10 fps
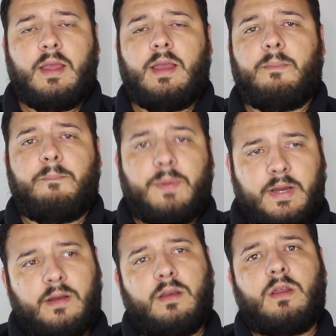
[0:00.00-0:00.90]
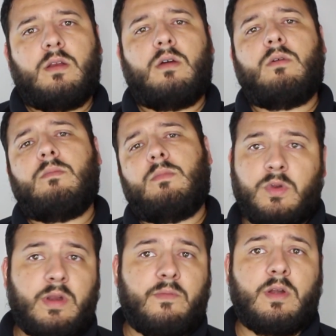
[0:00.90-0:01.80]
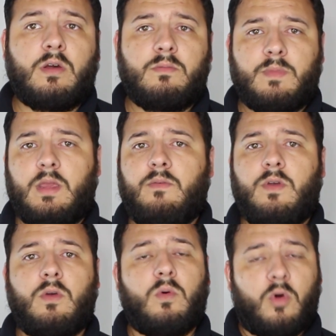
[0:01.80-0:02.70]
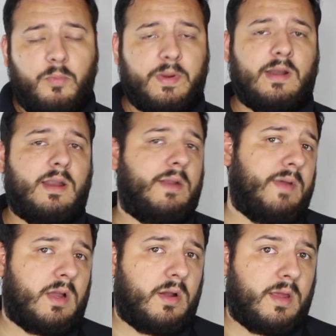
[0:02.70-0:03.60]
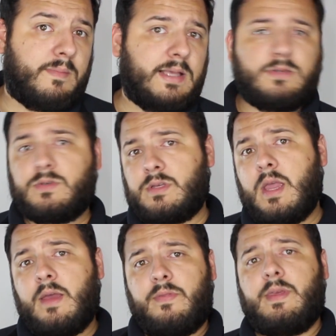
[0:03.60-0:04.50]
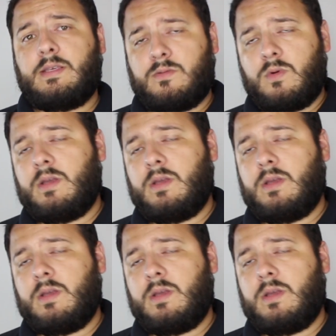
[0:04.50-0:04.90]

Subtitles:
But you know, you never know. If you open a lot of Iconic Masters, this